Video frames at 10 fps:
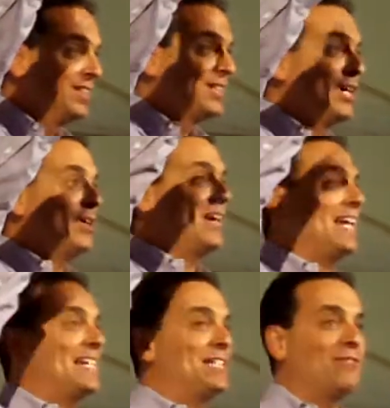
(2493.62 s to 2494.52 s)
You know, in
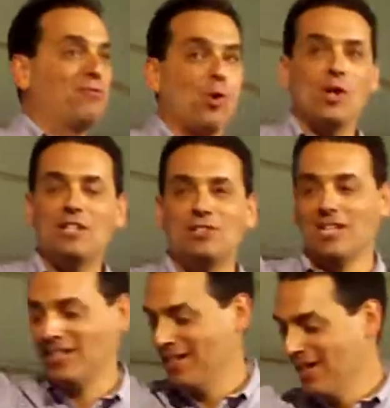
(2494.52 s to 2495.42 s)
1840s,
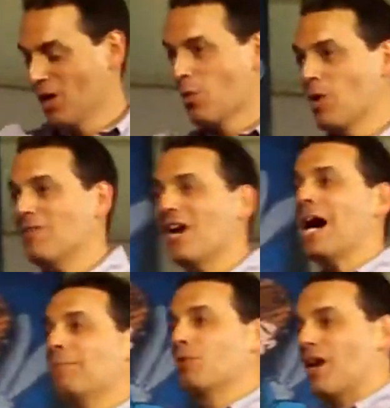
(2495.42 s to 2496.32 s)
we've
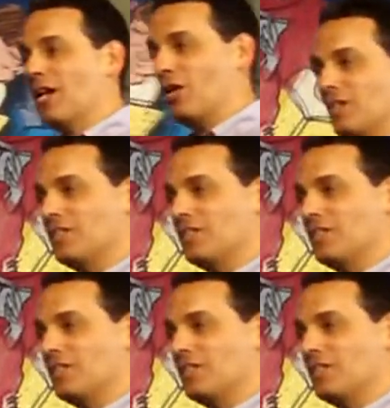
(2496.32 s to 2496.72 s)
upgraded our